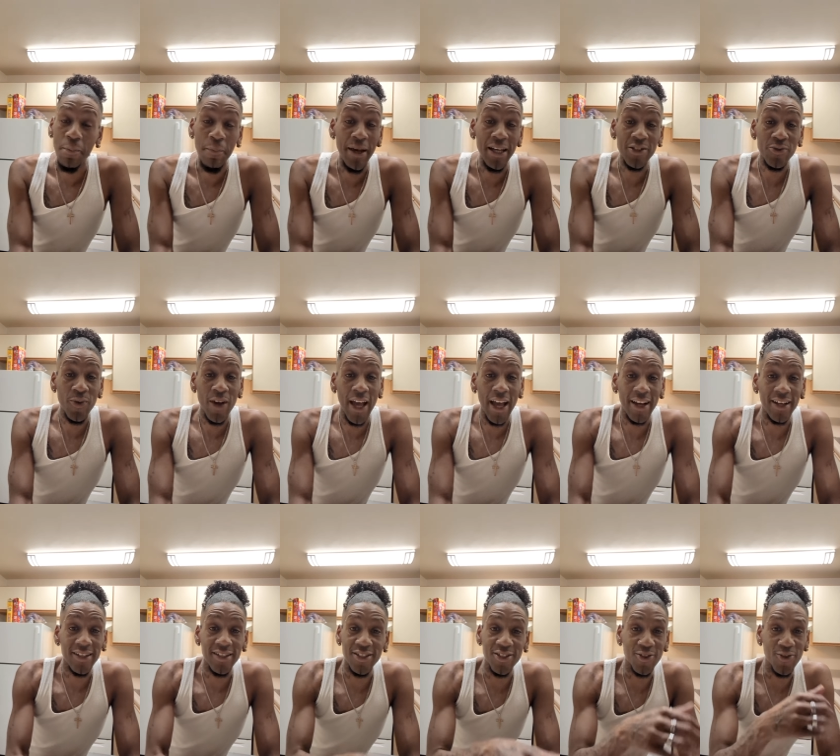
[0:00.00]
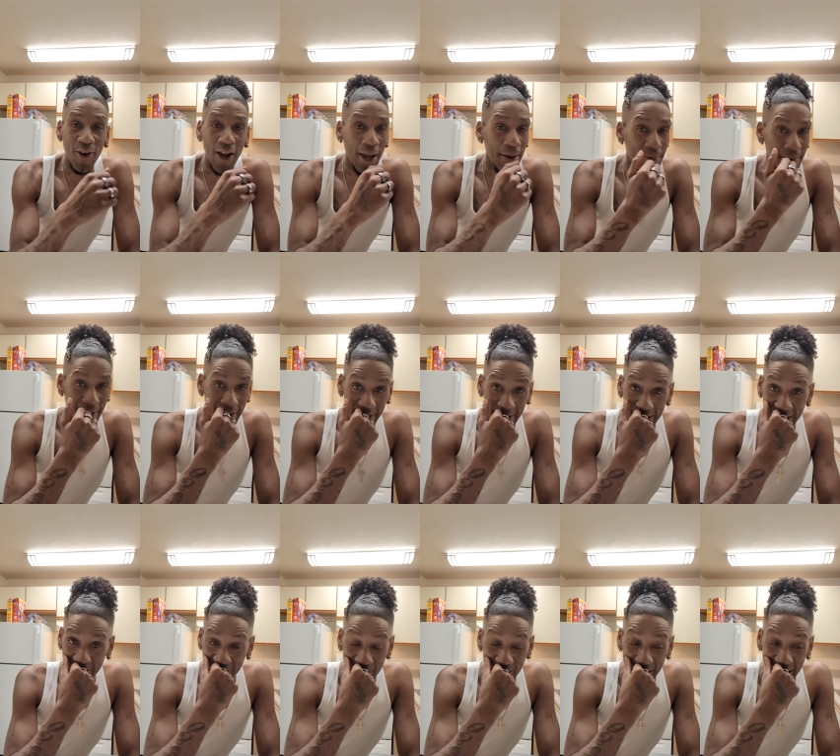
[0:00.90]
best way I can describe it
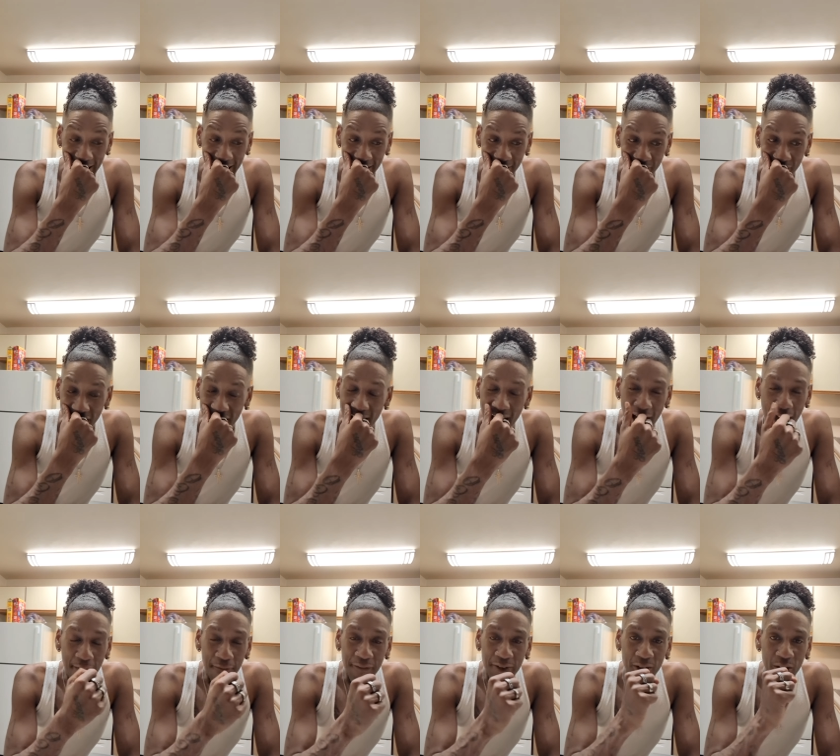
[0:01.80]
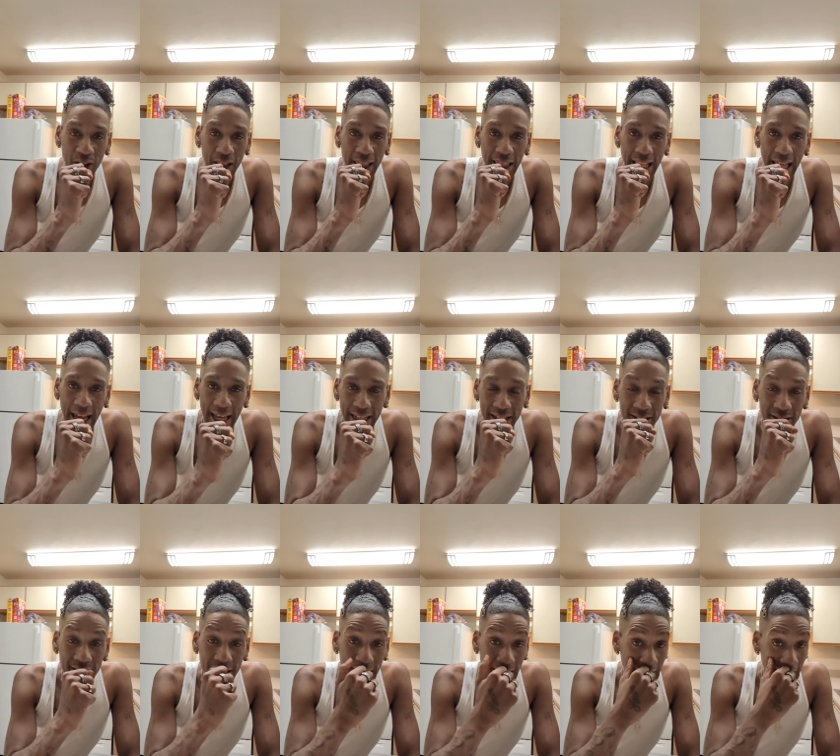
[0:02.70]
is, right? I feel
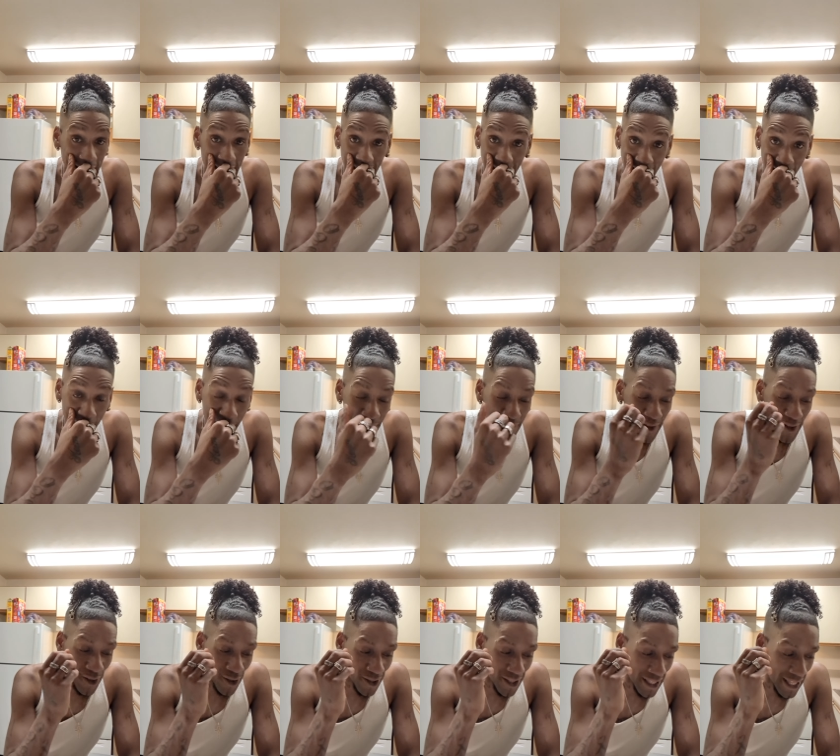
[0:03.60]
light. Like, I feel